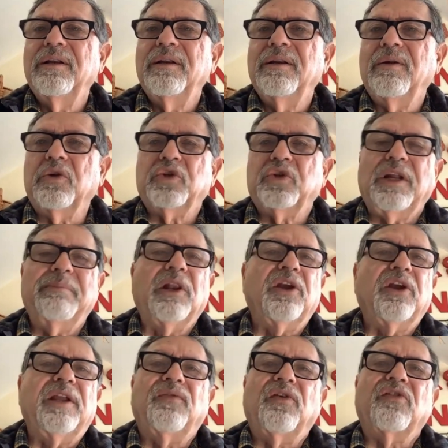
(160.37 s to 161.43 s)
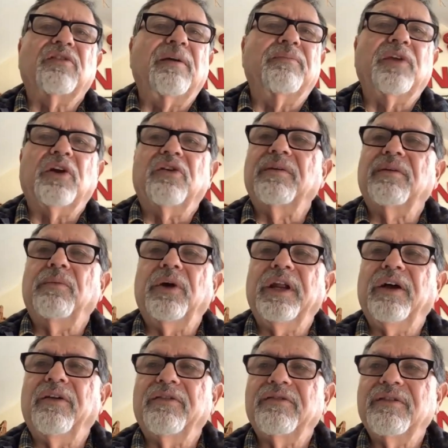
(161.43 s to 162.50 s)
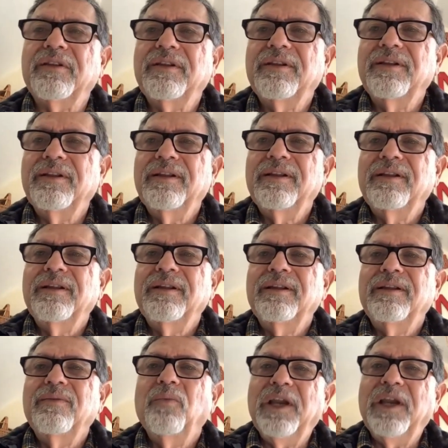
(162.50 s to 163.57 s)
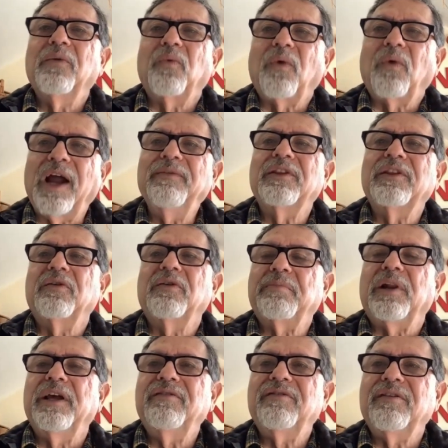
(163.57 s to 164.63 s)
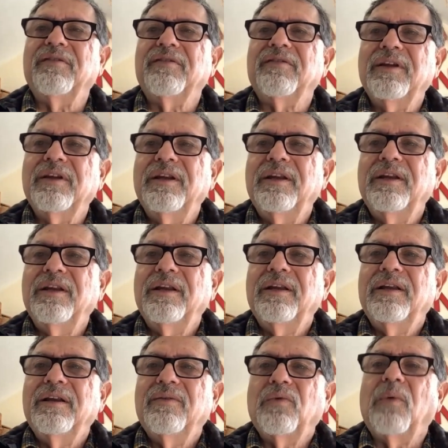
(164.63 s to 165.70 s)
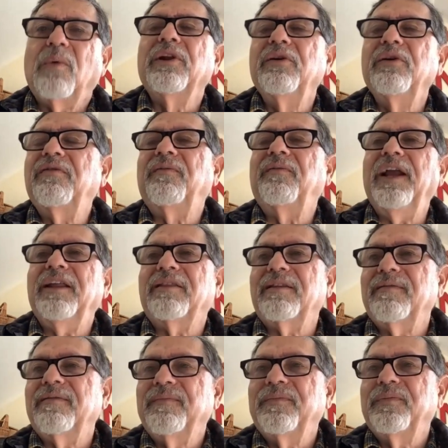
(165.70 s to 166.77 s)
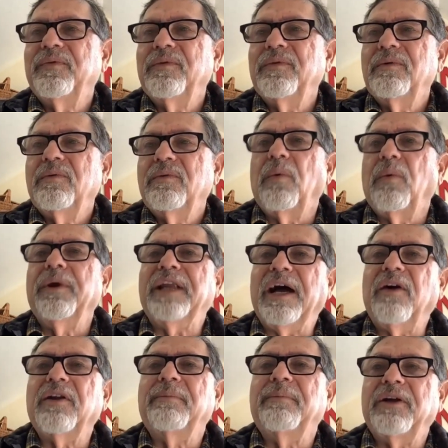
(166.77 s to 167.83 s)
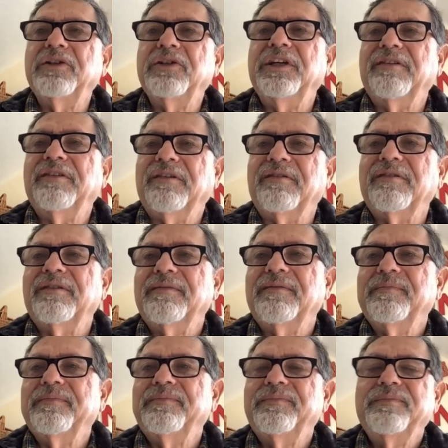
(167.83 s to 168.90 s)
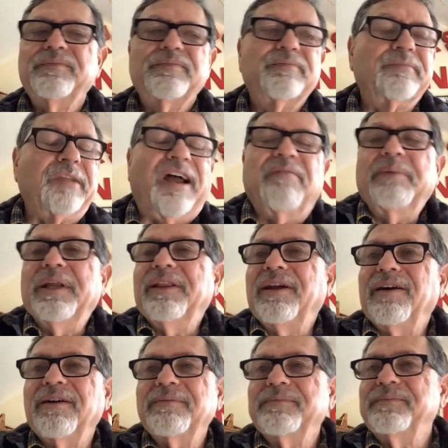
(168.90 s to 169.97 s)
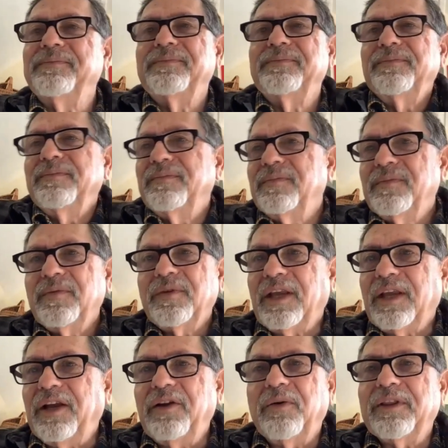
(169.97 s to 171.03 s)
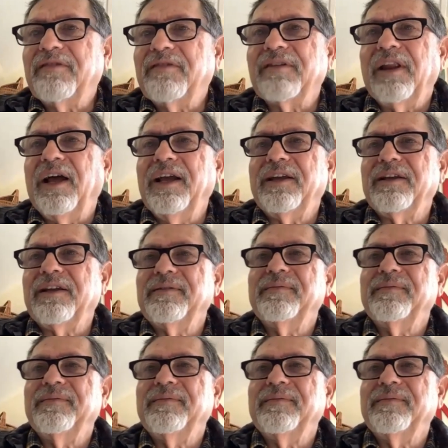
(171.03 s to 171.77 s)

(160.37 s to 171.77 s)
Or should I be looking for something or someone else?" We can arrive at those places where we lose faith, where we doubt about Jesus. I've been there. I know what that's like.